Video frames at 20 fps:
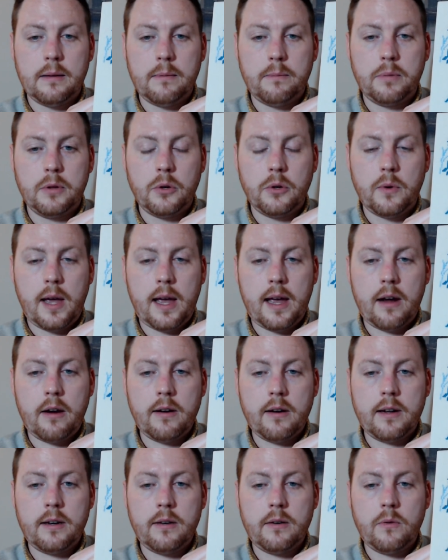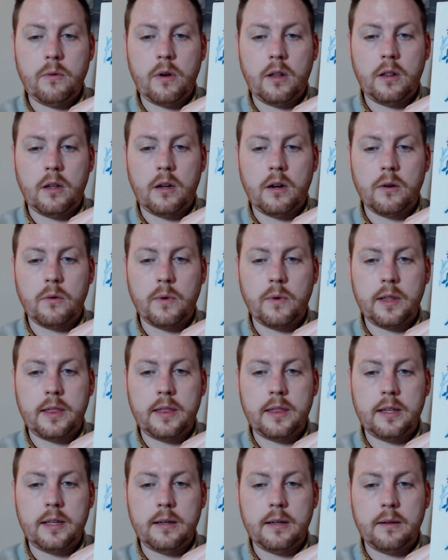Blue Heron along with
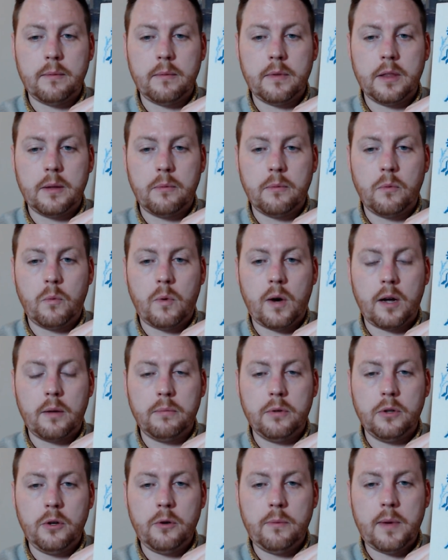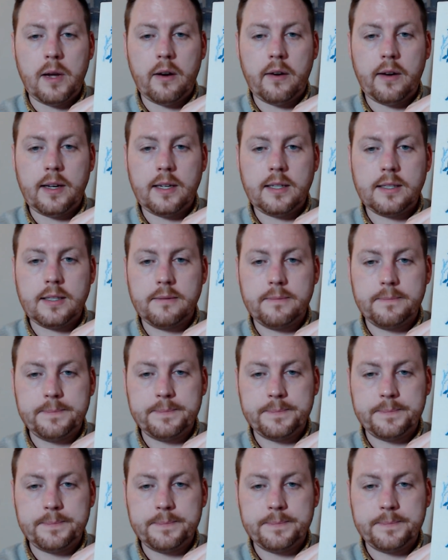the Wild Blueberries.